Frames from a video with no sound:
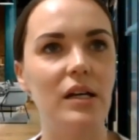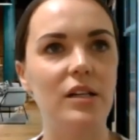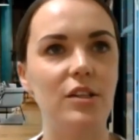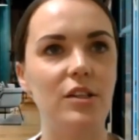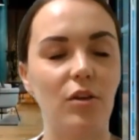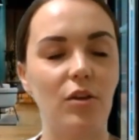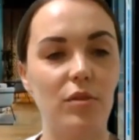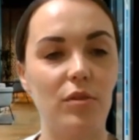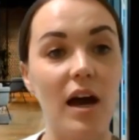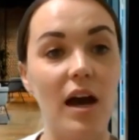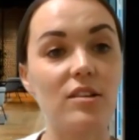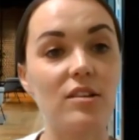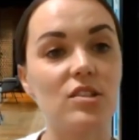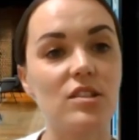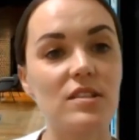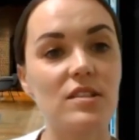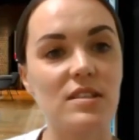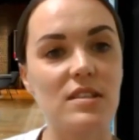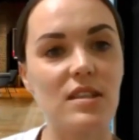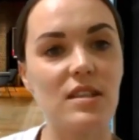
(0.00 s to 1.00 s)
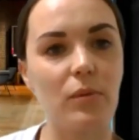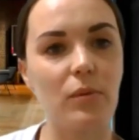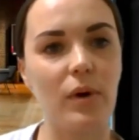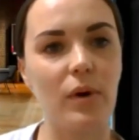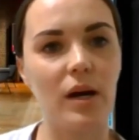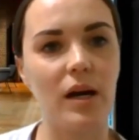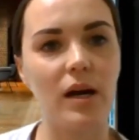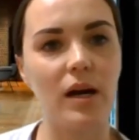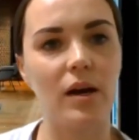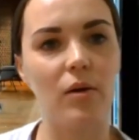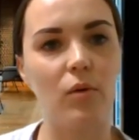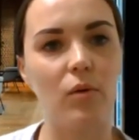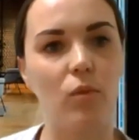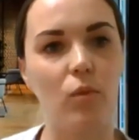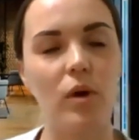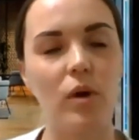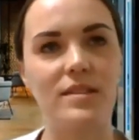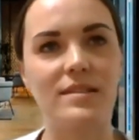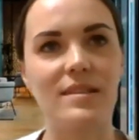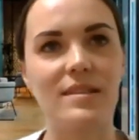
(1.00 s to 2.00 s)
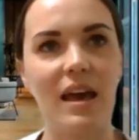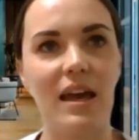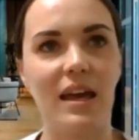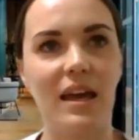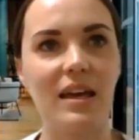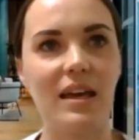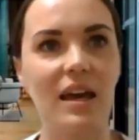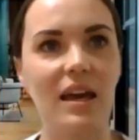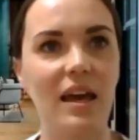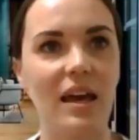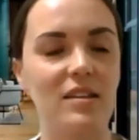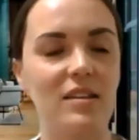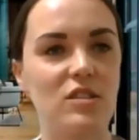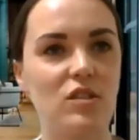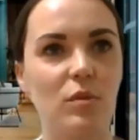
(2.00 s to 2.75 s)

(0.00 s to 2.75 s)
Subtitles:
the actions that we're taking,